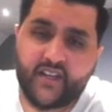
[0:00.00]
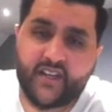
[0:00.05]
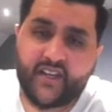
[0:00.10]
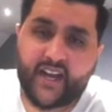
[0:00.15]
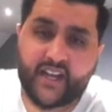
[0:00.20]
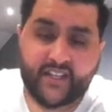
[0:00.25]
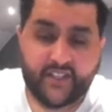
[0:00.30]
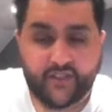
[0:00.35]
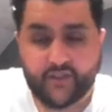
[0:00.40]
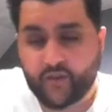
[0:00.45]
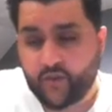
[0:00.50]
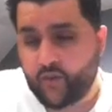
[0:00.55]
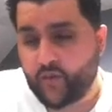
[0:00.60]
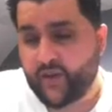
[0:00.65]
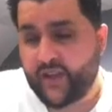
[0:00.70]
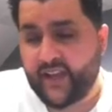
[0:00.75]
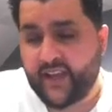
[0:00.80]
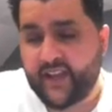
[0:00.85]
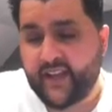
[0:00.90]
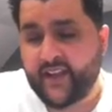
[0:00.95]
And he
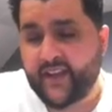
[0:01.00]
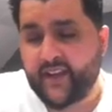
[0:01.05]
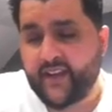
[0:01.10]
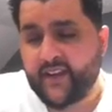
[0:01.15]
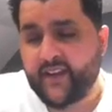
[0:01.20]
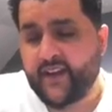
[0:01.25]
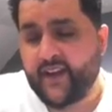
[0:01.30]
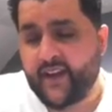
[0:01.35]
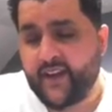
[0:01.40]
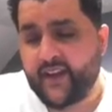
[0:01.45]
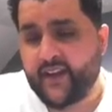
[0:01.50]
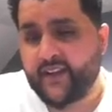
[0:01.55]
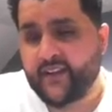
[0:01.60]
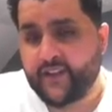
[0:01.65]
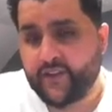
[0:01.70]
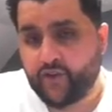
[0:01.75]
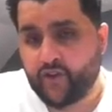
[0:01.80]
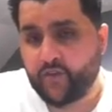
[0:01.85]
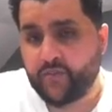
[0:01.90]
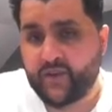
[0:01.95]
scored in the
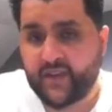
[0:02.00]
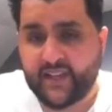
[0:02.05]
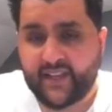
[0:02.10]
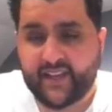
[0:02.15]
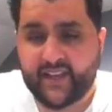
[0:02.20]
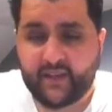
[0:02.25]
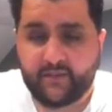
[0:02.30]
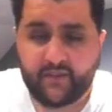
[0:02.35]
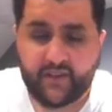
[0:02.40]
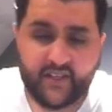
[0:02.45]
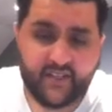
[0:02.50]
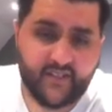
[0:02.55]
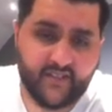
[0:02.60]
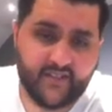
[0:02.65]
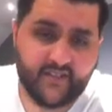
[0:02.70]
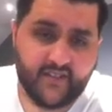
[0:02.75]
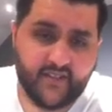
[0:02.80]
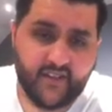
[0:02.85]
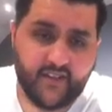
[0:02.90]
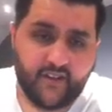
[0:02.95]
Europa League game
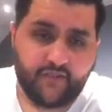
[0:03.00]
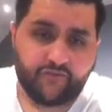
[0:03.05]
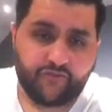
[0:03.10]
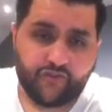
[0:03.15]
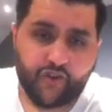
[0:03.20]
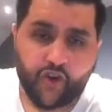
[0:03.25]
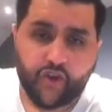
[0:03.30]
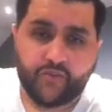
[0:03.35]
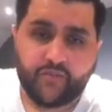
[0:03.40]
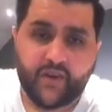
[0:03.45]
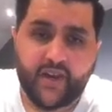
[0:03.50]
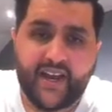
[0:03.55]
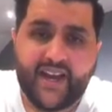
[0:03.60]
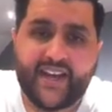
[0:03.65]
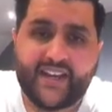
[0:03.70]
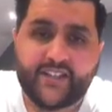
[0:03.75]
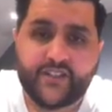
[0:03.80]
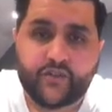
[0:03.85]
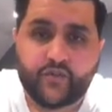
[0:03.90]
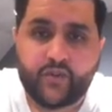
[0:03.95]
against Roma
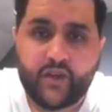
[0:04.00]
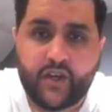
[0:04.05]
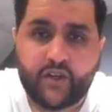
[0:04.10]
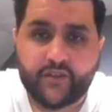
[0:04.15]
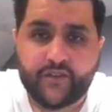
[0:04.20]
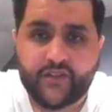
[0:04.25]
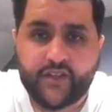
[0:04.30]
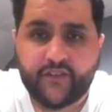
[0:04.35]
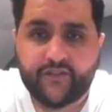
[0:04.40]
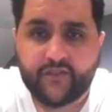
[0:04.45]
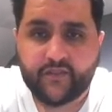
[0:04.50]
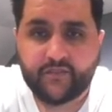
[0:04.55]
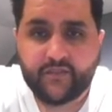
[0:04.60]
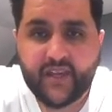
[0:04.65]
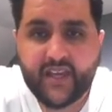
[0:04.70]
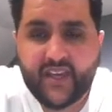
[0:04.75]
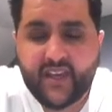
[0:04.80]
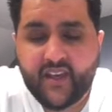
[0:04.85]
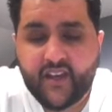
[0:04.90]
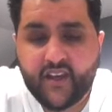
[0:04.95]
as well. So for
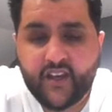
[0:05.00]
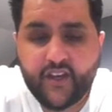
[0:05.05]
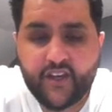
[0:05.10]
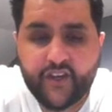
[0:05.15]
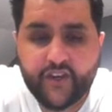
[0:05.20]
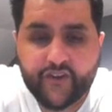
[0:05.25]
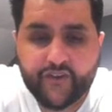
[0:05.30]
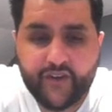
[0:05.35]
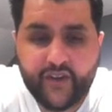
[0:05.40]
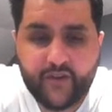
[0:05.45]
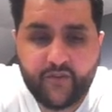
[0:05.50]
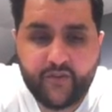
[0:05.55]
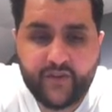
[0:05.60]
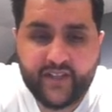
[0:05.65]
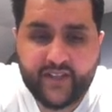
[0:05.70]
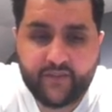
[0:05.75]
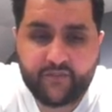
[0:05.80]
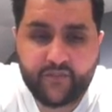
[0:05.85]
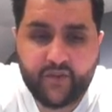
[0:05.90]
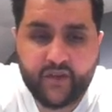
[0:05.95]
me, Greenwood
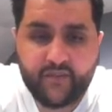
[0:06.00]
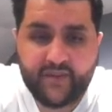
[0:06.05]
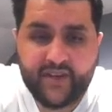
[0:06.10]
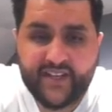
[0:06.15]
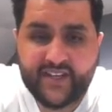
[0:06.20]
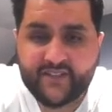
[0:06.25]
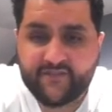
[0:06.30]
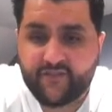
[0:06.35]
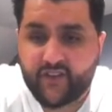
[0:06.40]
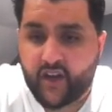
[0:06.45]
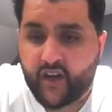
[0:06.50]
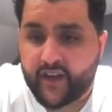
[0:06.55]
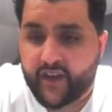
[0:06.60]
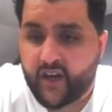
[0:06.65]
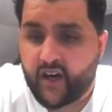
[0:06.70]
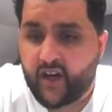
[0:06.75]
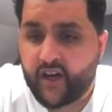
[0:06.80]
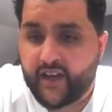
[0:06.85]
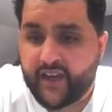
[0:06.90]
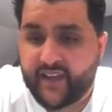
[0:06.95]
at the moment is flying
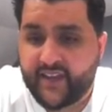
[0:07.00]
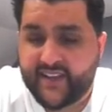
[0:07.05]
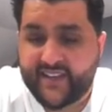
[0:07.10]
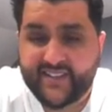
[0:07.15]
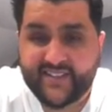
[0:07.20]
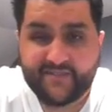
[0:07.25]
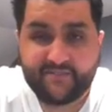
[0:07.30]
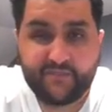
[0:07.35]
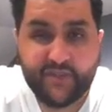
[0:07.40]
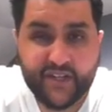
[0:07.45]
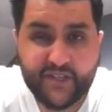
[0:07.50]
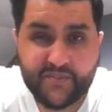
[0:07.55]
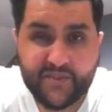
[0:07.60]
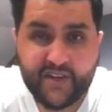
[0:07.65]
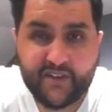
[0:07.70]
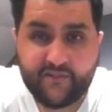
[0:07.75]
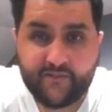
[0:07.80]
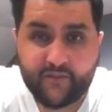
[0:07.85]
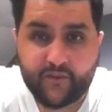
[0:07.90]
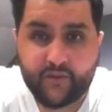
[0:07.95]
high. He's in much
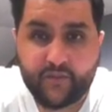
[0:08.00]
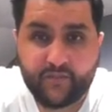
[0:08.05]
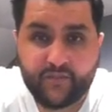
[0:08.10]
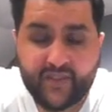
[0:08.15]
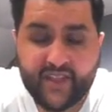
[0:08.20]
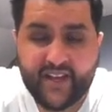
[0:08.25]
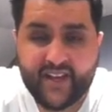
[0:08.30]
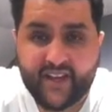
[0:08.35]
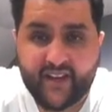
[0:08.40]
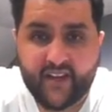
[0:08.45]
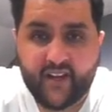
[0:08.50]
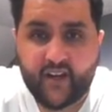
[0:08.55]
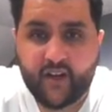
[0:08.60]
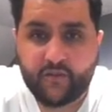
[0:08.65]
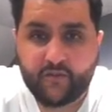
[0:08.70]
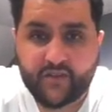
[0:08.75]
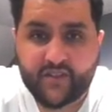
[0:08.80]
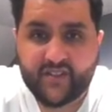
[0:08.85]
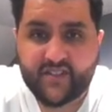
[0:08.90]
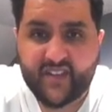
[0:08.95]
better form than, I
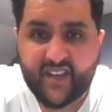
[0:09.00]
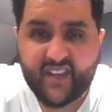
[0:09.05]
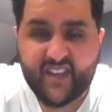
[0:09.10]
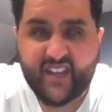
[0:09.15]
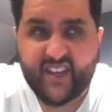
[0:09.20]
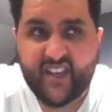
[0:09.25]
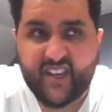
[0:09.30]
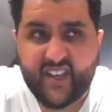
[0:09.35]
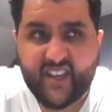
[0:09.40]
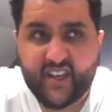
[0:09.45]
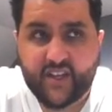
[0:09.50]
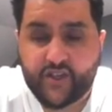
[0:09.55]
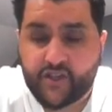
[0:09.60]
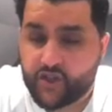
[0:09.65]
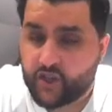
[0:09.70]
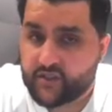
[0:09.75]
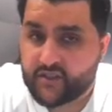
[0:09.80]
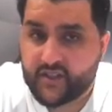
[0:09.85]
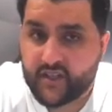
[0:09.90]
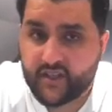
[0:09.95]
would say,
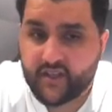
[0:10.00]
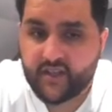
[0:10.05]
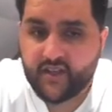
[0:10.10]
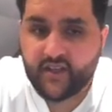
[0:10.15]
Jota.